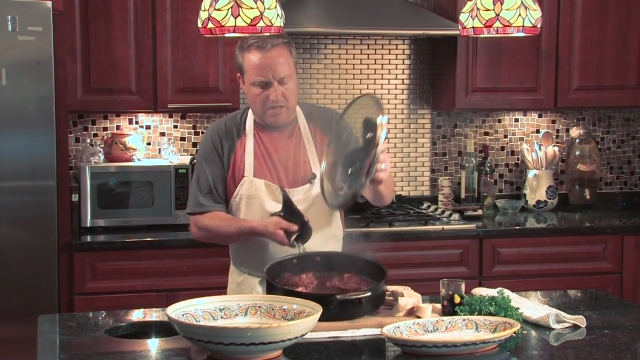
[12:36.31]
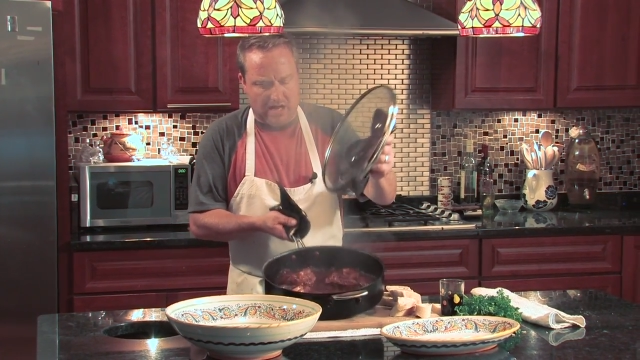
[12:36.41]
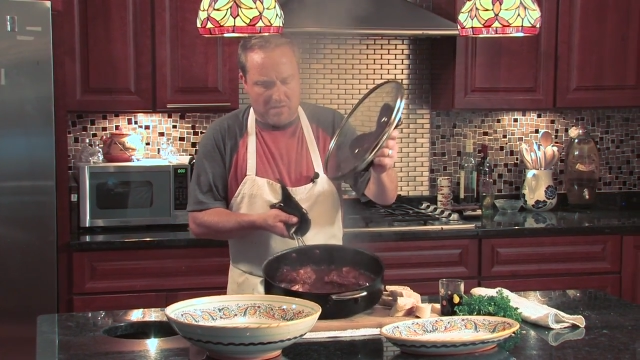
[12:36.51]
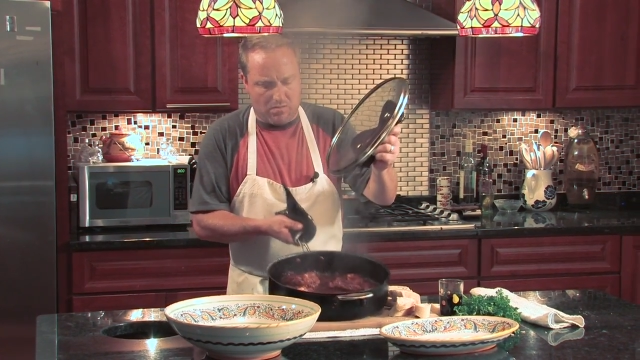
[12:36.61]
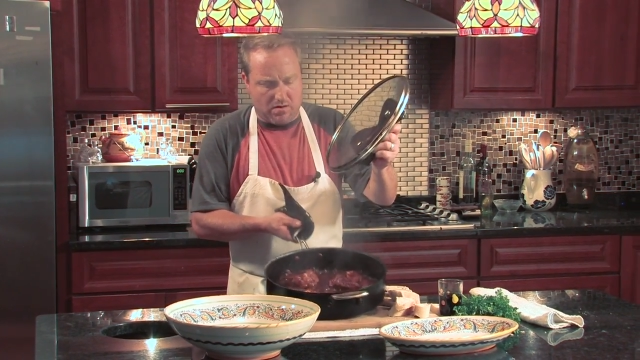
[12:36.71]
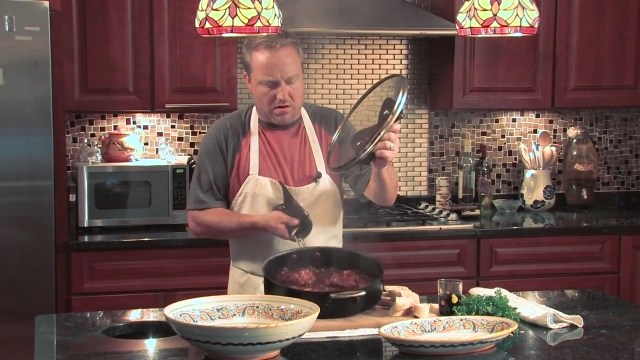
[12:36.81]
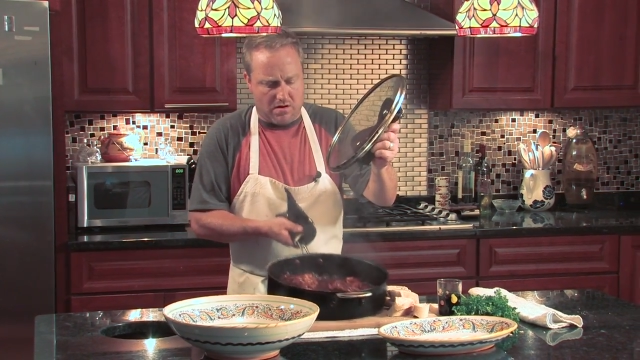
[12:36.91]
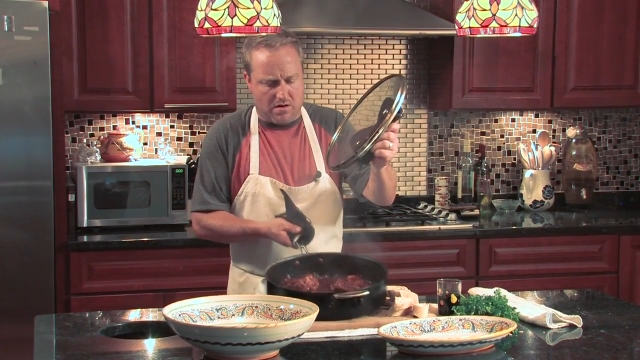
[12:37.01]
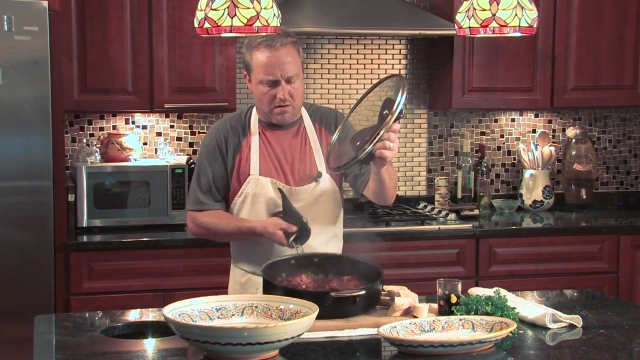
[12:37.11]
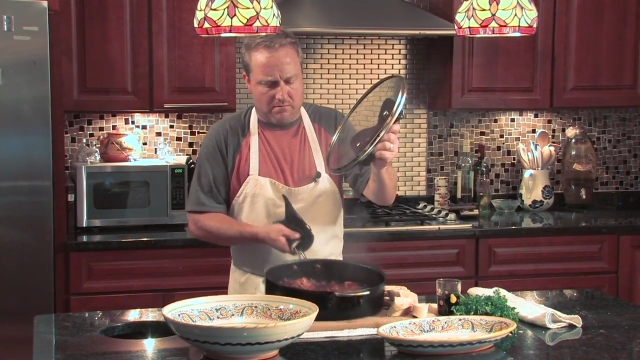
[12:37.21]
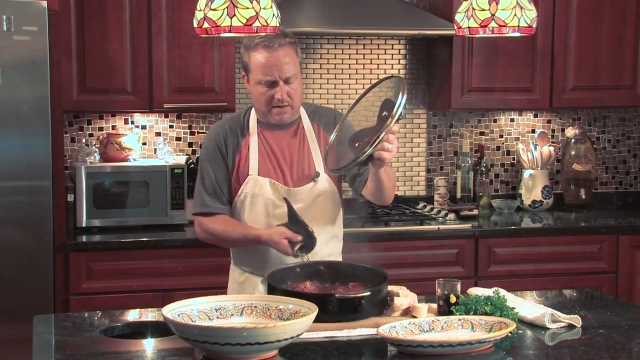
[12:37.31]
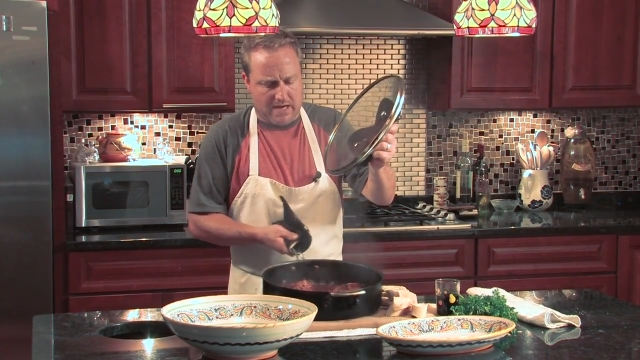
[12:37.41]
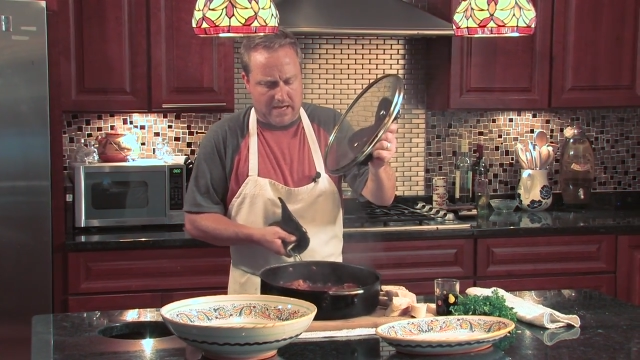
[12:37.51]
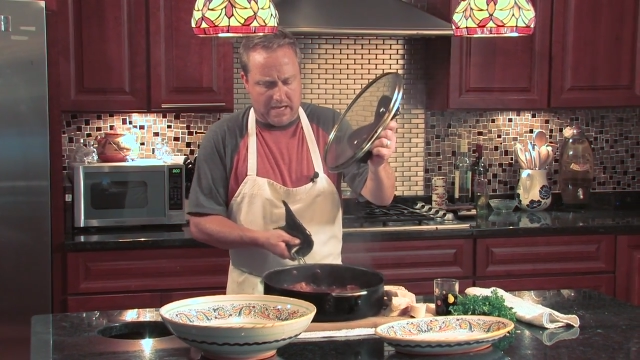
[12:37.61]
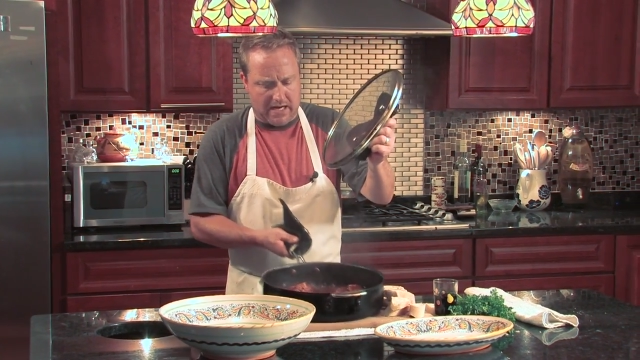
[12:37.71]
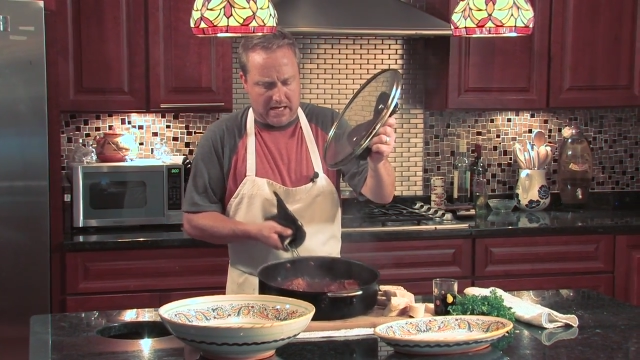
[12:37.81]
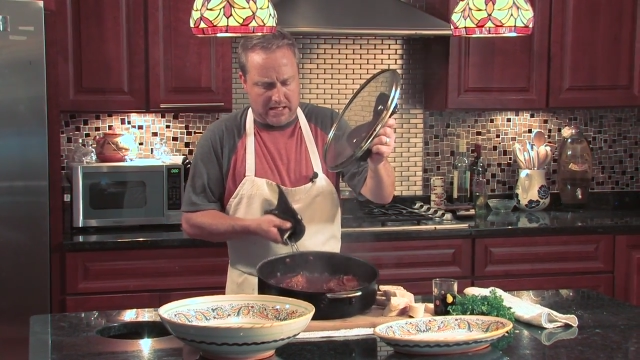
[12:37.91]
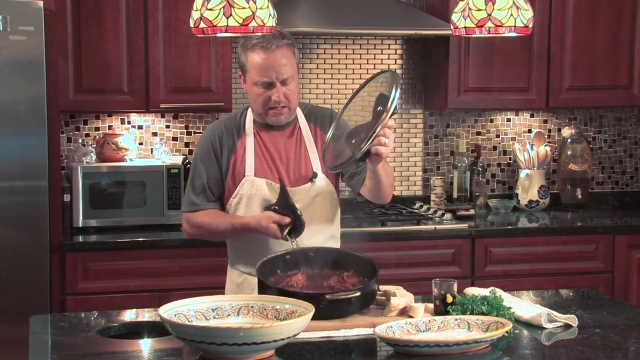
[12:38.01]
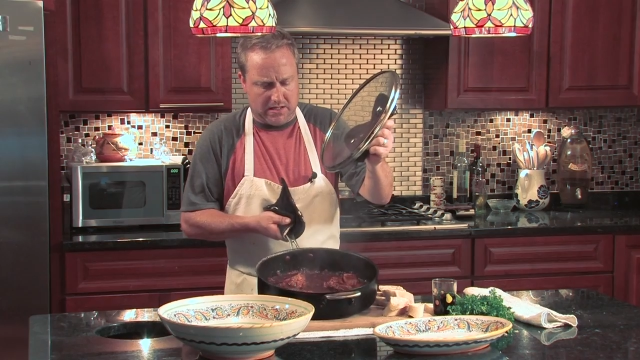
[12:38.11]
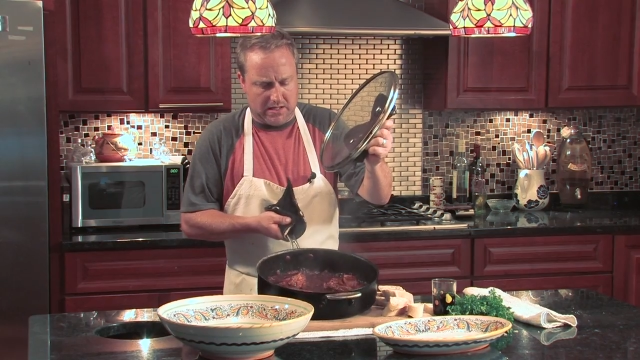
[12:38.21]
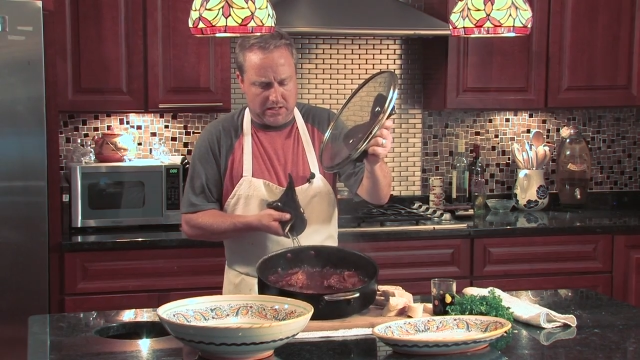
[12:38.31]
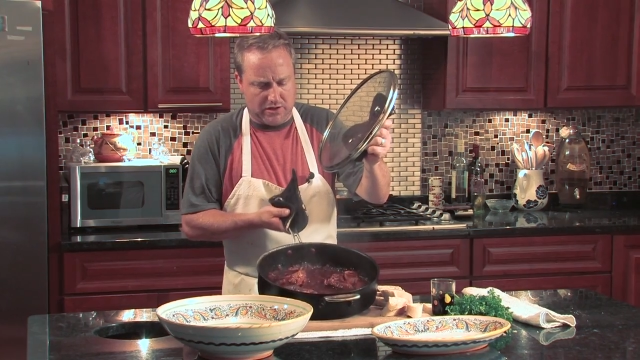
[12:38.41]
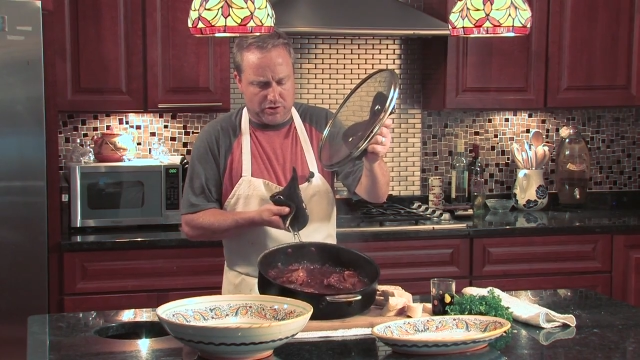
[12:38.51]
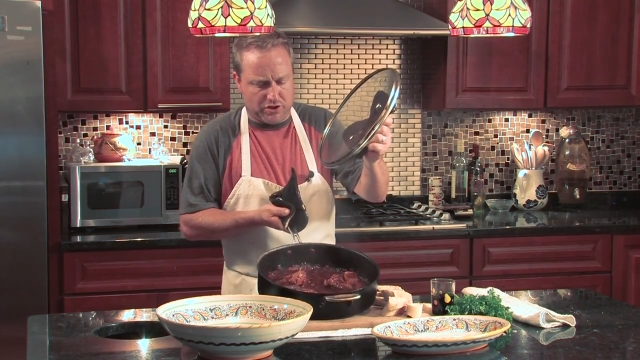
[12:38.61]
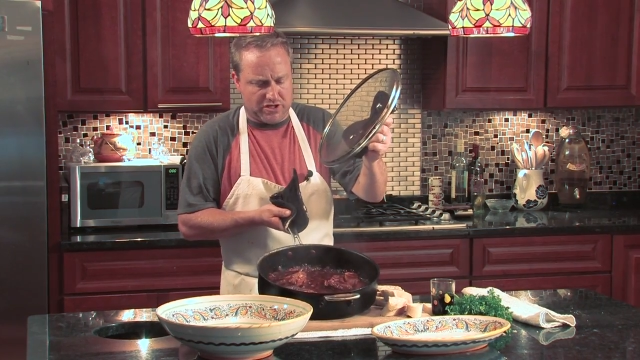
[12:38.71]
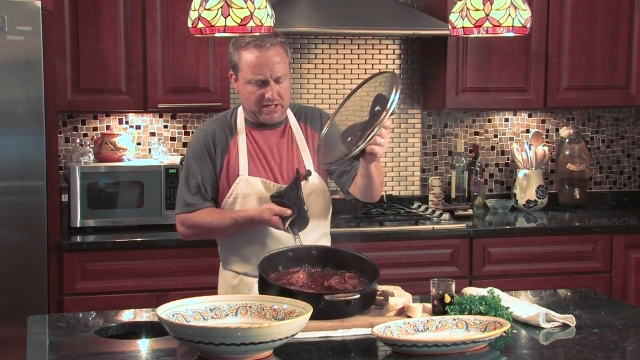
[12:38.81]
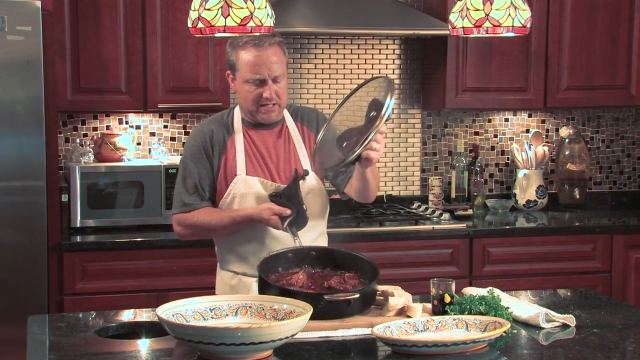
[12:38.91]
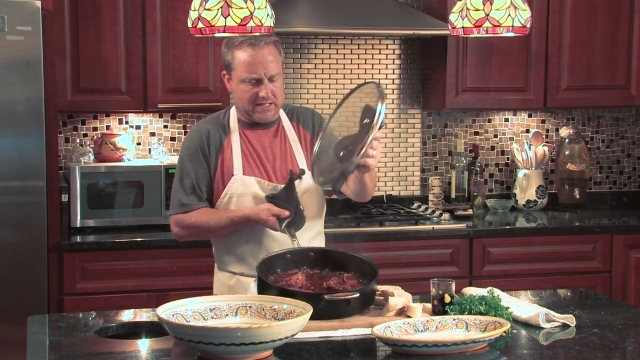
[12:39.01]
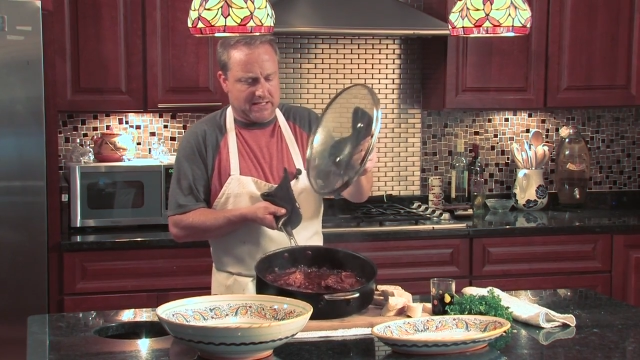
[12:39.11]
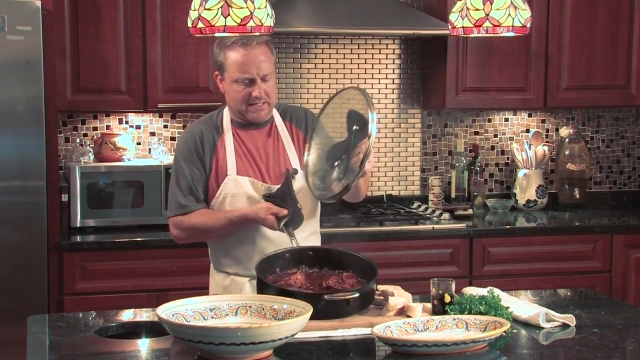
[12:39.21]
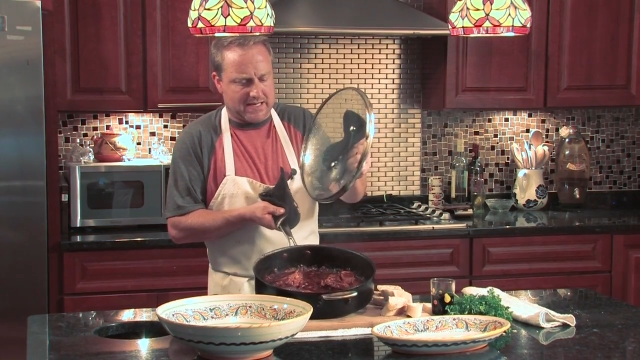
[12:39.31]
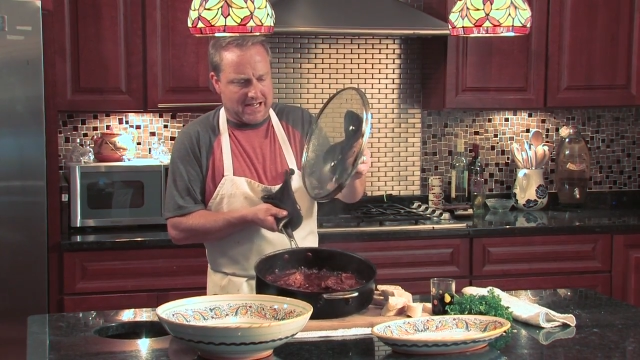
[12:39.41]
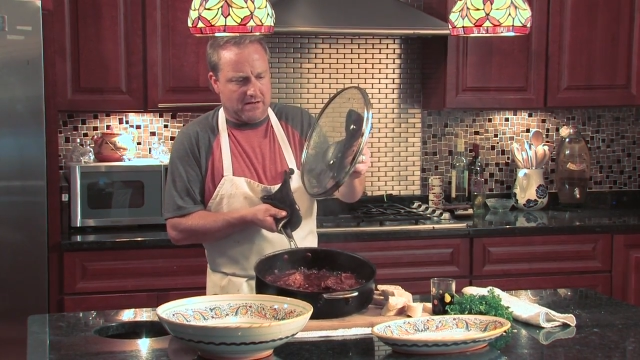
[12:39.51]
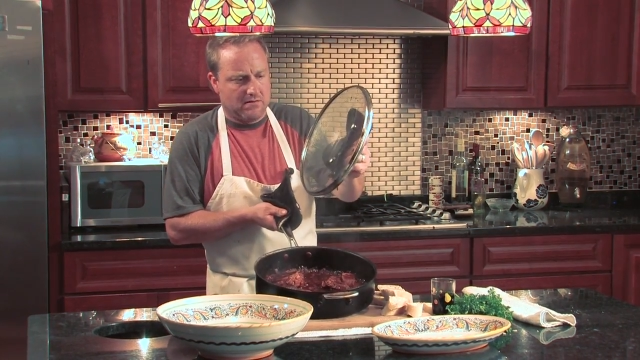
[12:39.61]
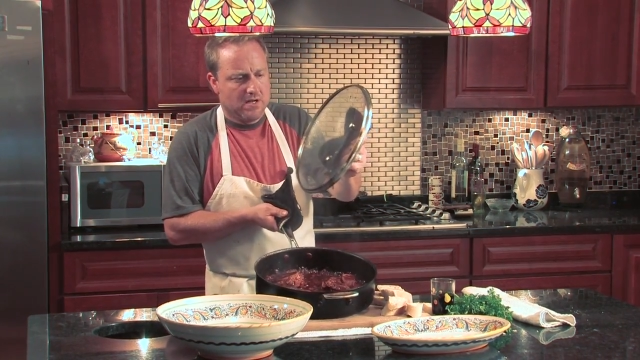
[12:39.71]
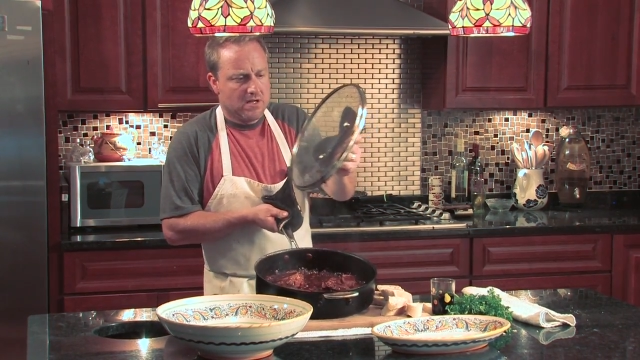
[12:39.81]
And, oh my God. You see this now?